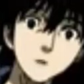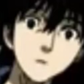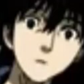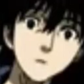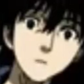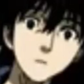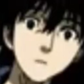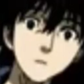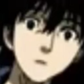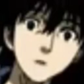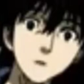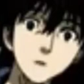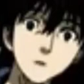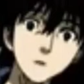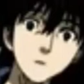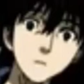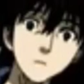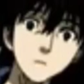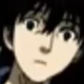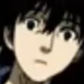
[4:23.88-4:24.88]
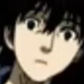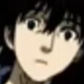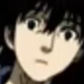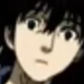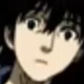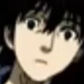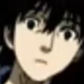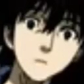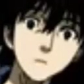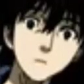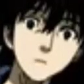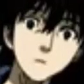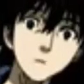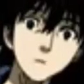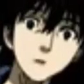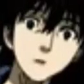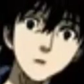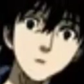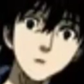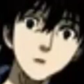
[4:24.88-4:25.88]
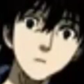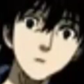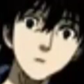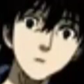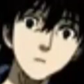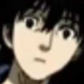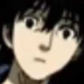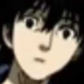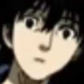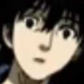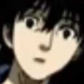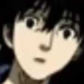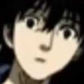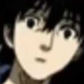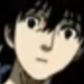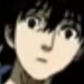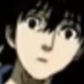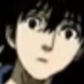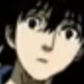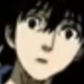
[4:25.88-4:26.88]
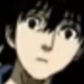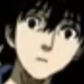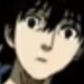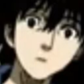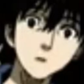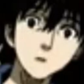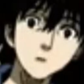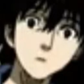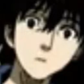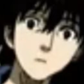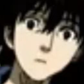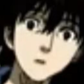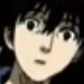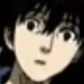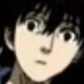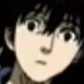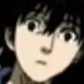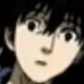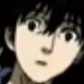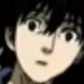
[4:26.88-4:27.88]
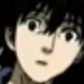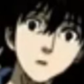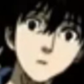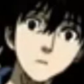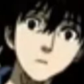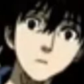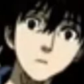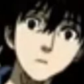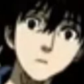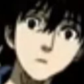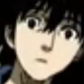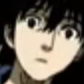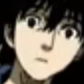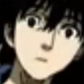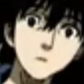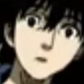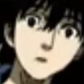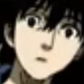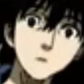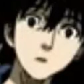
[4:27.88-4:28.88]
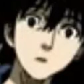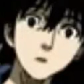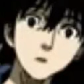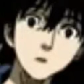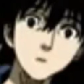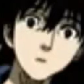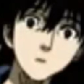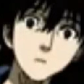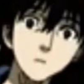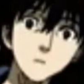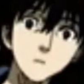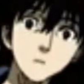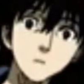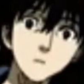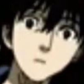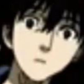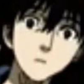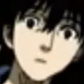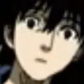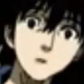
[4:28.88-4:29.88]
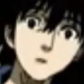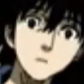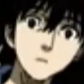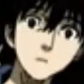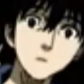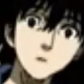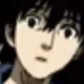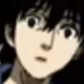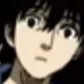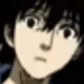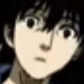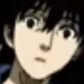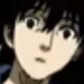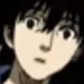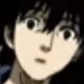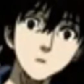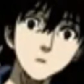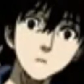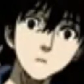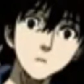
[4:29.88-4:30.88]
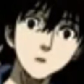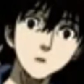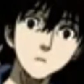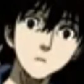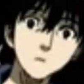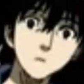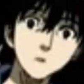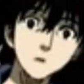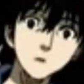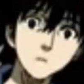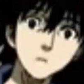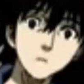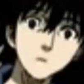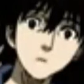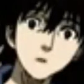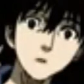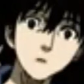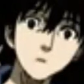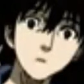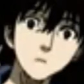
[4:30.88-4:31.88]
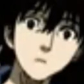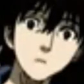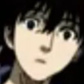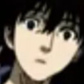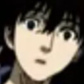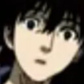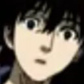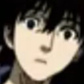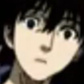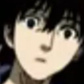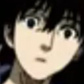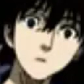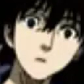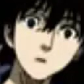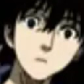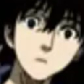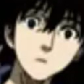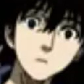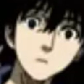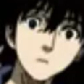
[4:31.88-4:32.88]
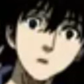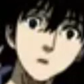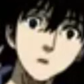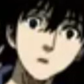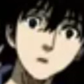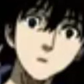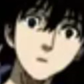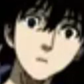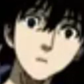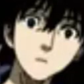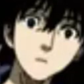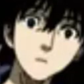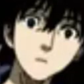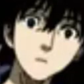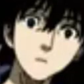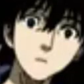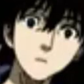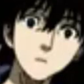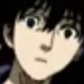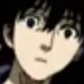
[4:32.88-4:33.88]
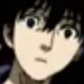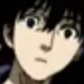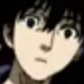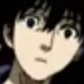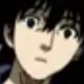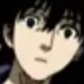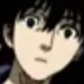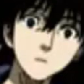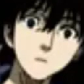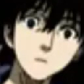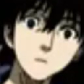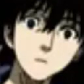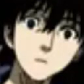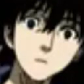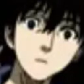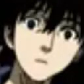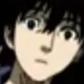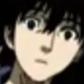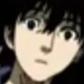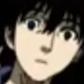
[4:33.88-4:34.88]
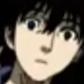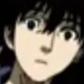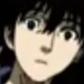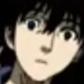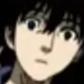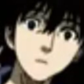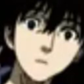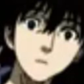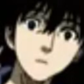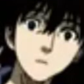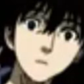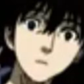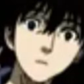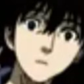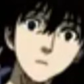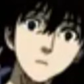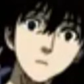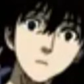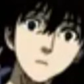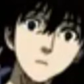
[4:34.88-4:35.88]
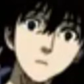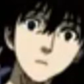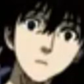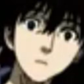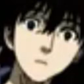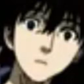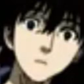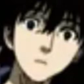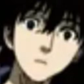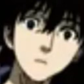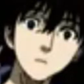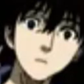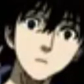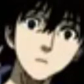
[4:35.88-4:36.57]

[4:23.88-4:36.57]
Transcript: reason Mariichi wanted the author to stay away is because he is in the living world and can enjoy the perks of life. Mariichi makes it very clear that they live in two separate worlds, however, his warnings are usually ignored. Out of the